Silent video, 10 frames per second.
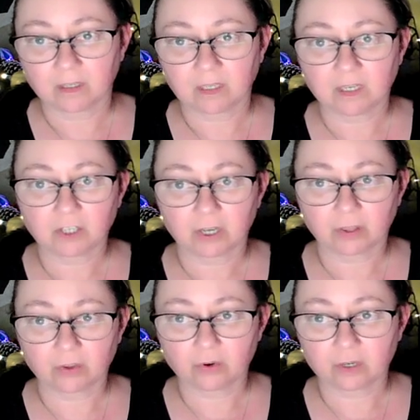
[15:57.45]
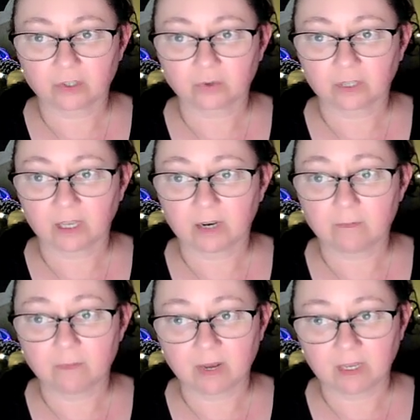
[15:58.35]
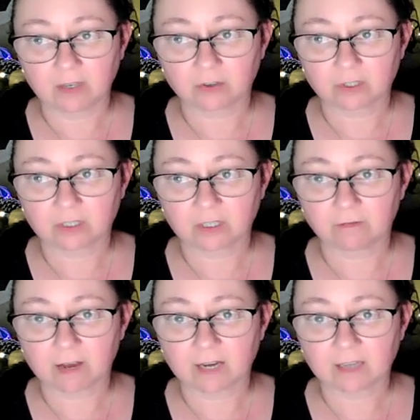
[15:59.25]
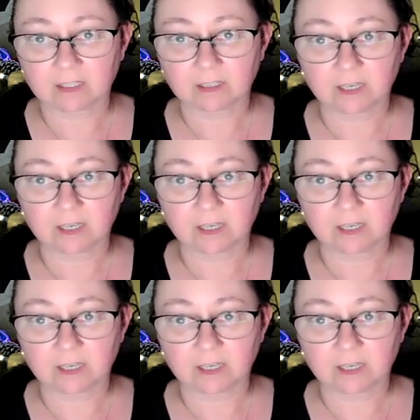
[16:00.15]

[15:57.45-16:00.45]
Deja Thoris related many interesting facts and